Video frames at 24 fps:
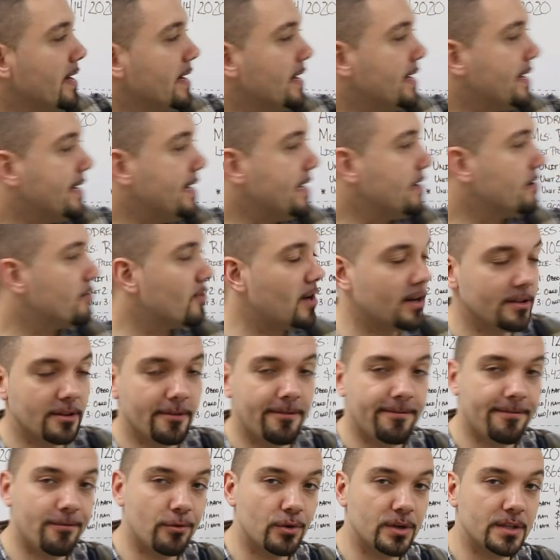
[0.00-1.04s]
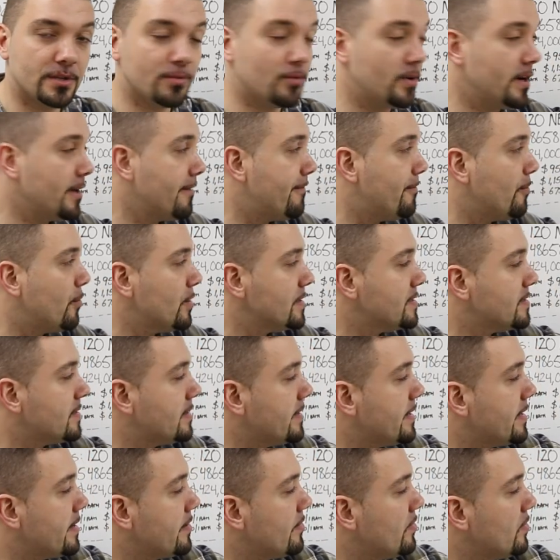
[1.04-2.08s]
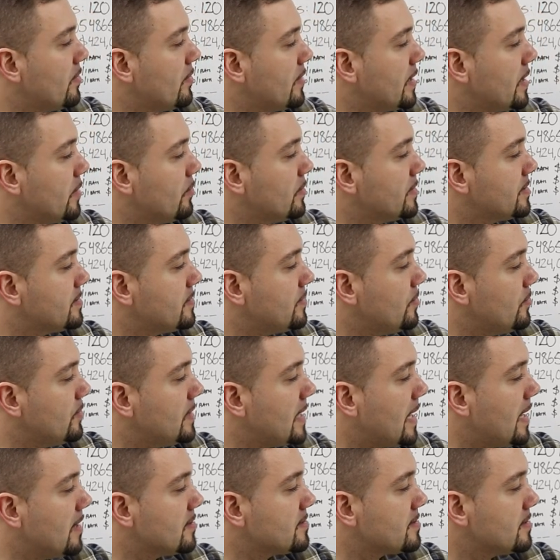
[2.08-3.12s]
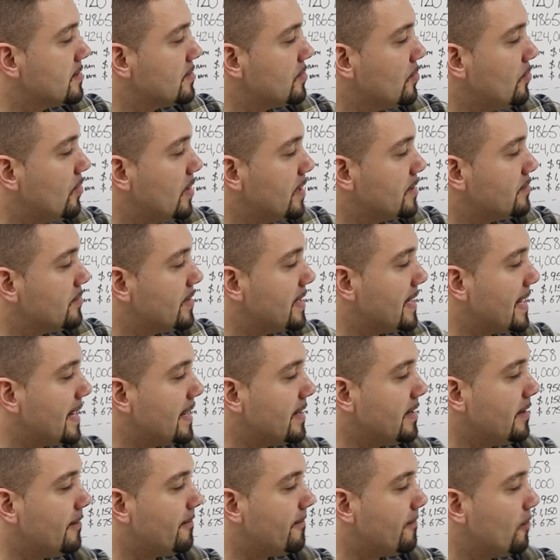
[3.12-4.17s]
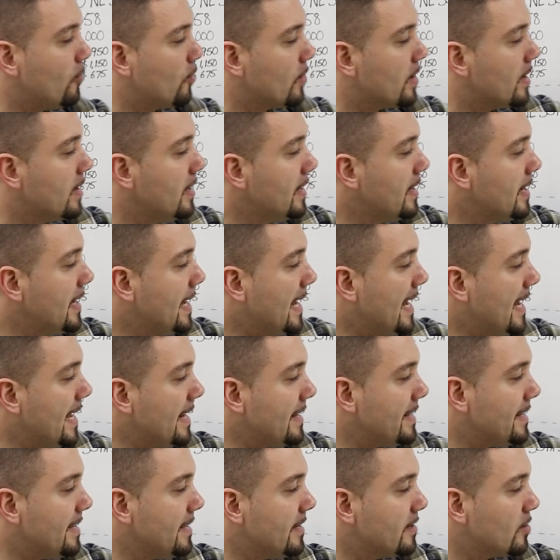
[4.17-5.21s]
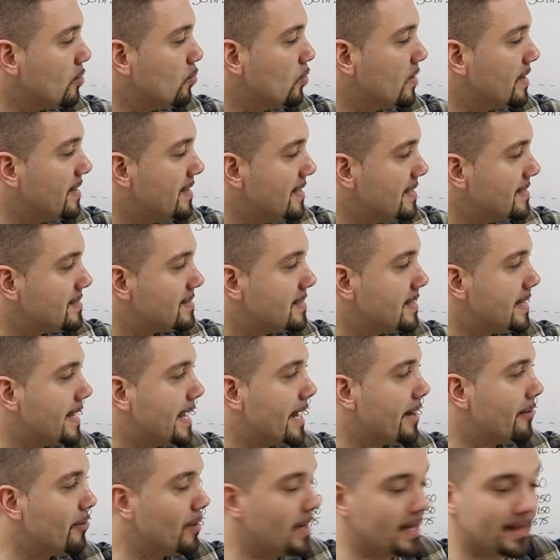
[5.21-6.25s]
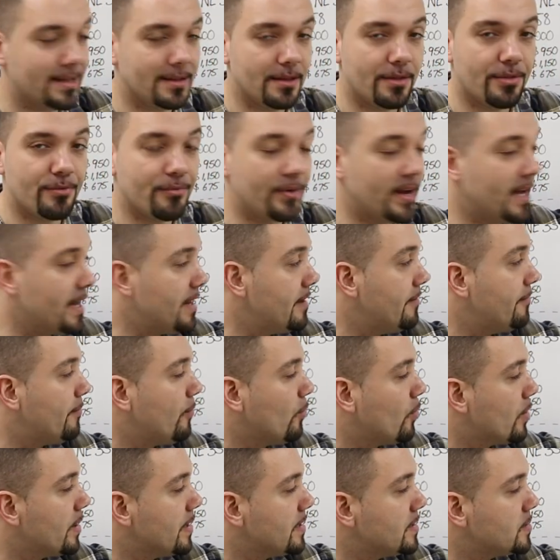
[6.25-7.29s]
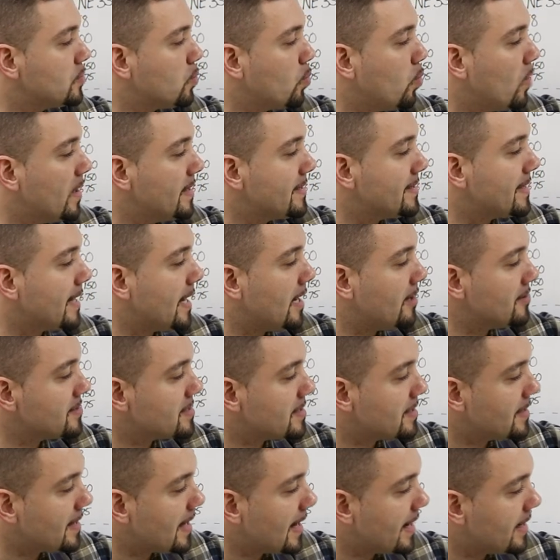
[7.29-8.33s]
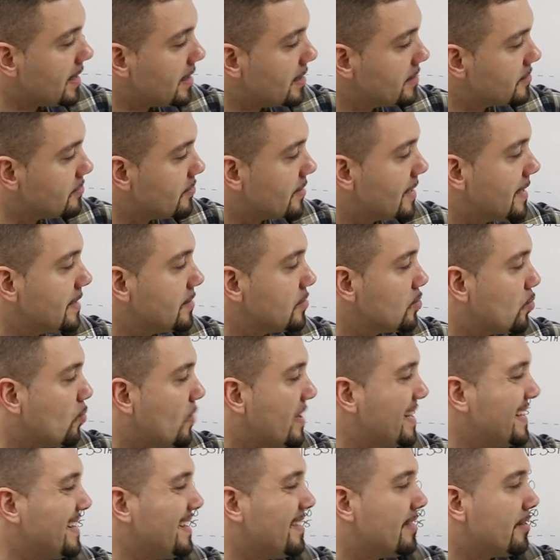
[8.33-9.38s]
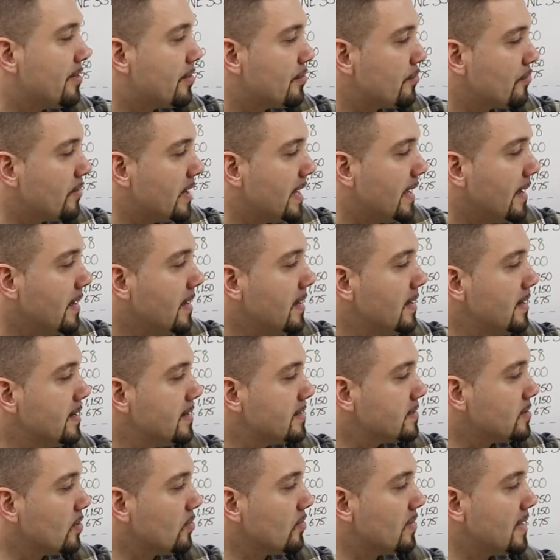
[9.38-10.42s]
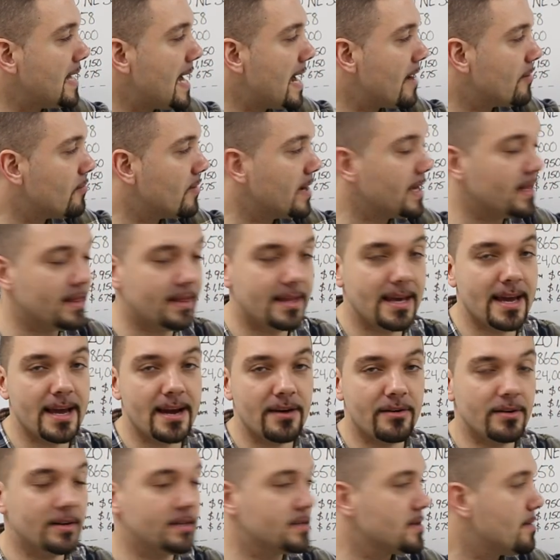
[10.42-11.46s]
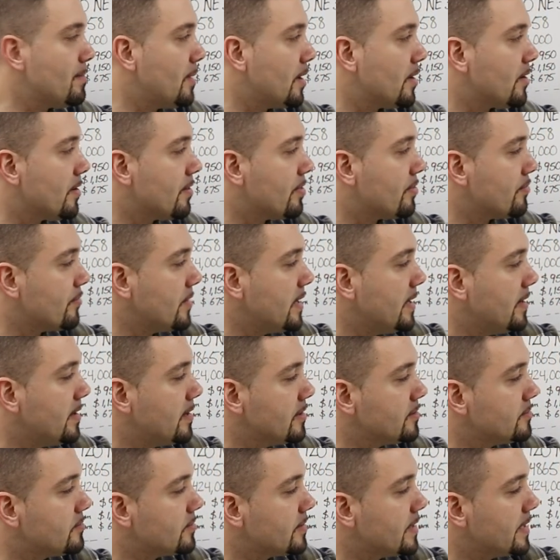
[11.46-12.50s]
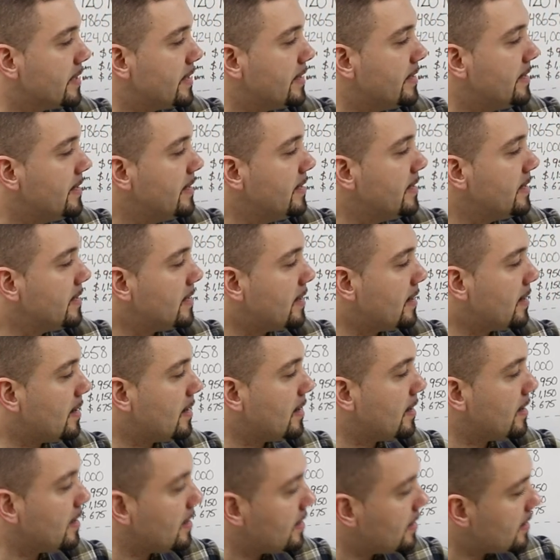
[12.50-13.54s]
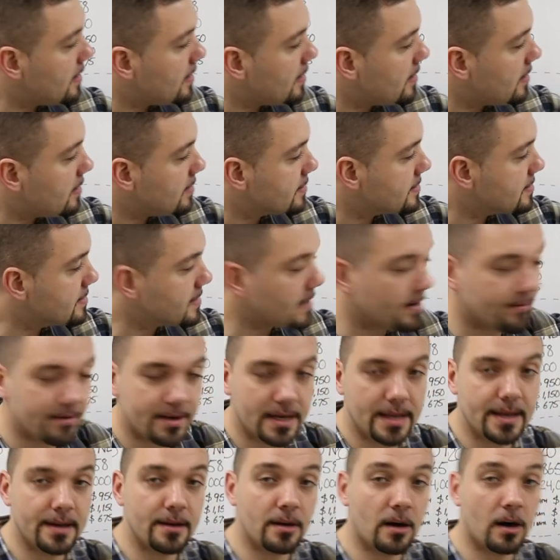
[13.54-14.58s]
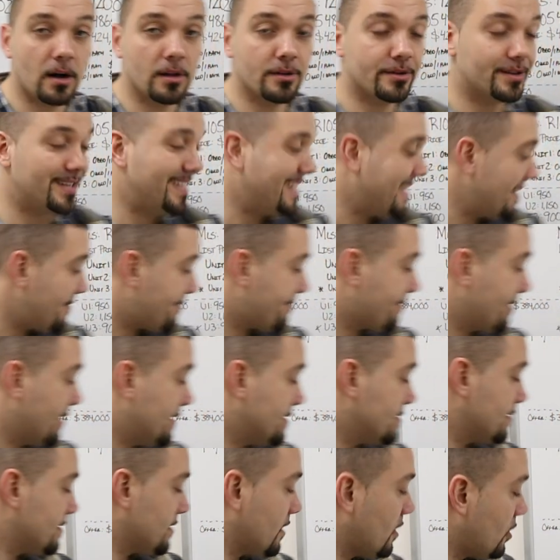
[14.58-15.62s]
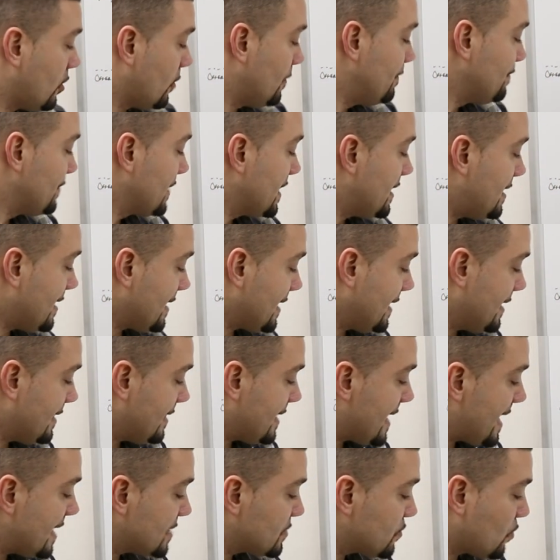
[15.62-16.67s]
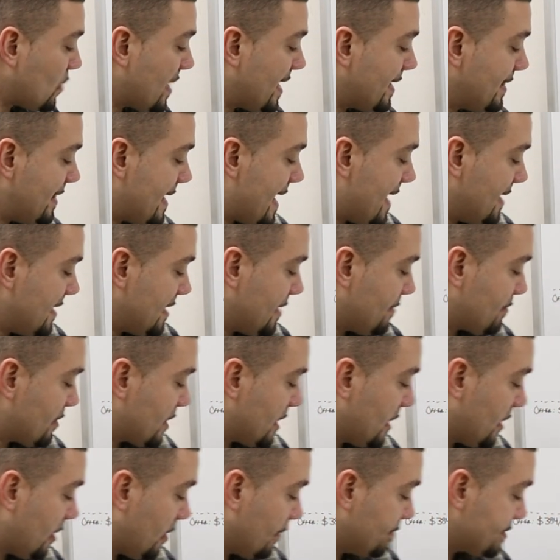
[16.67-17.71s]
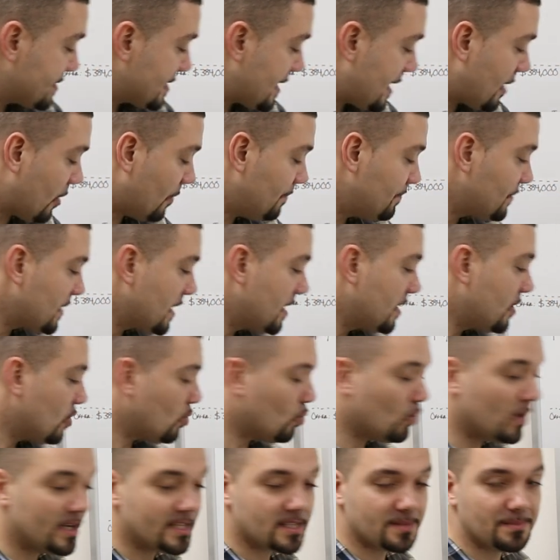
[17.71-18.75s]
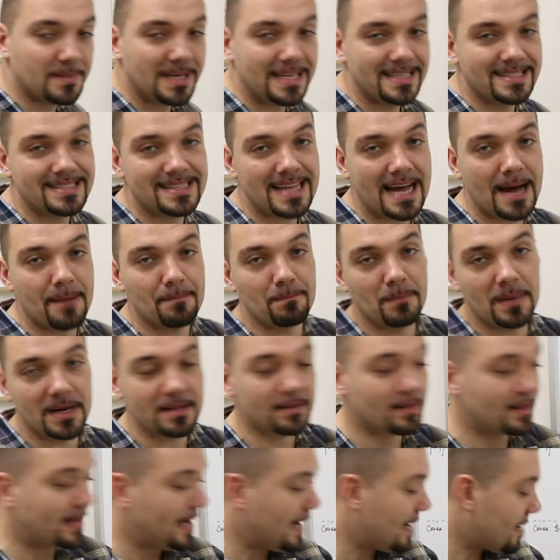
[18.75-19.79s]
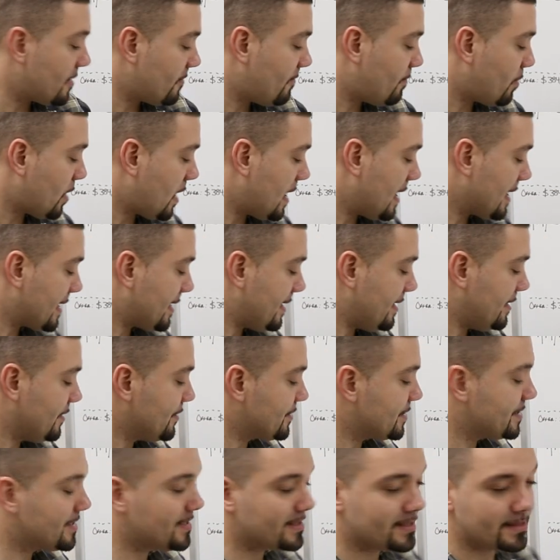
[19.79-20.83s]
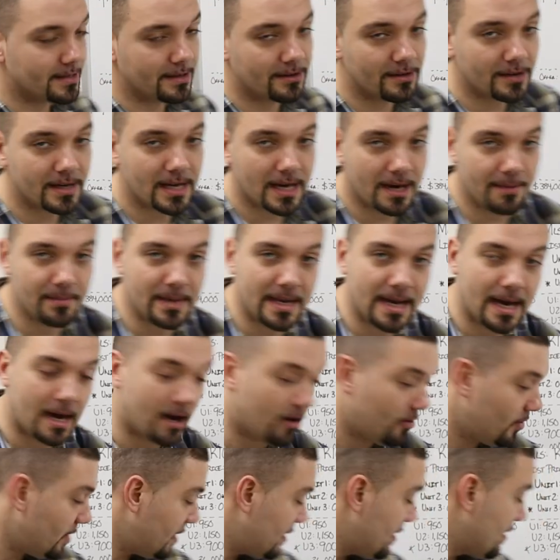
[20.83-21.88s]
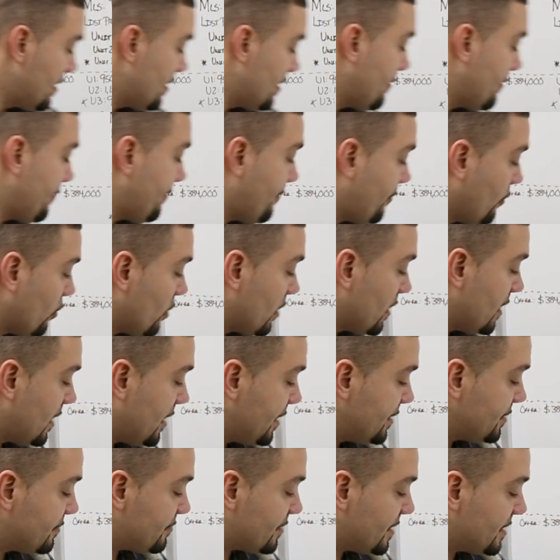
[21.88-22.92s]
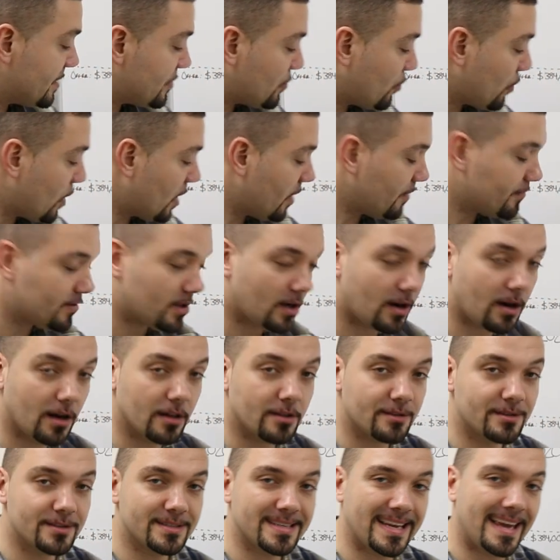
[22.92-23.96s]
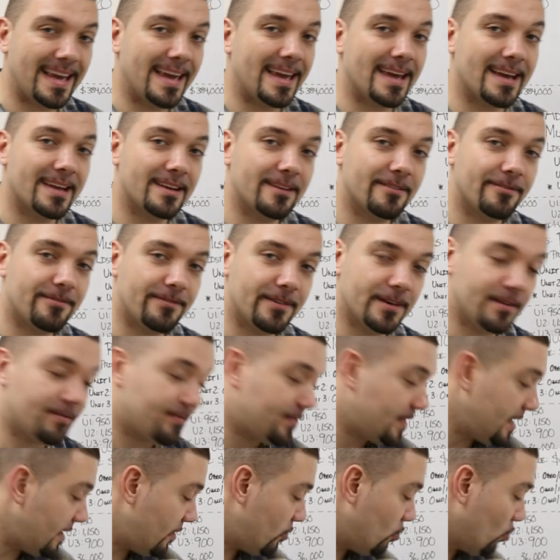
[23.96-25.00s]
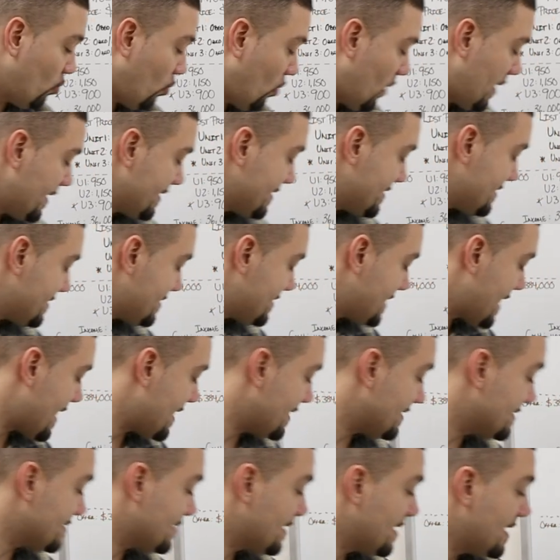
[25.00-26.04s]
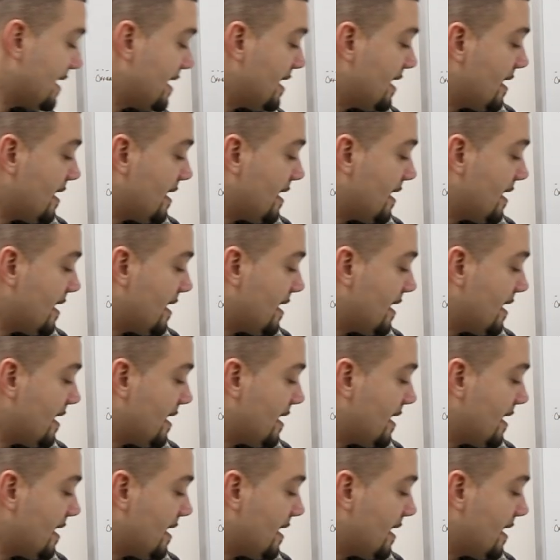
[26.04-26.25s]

Here on the 424 scenario, it was 2,294, and here with this scenario at the 384, it's 1,923. So that right there is about a $370 uh, difference. So again, that's why that number helps out, which means that monthly out of pocket, you're still coming out $412.51.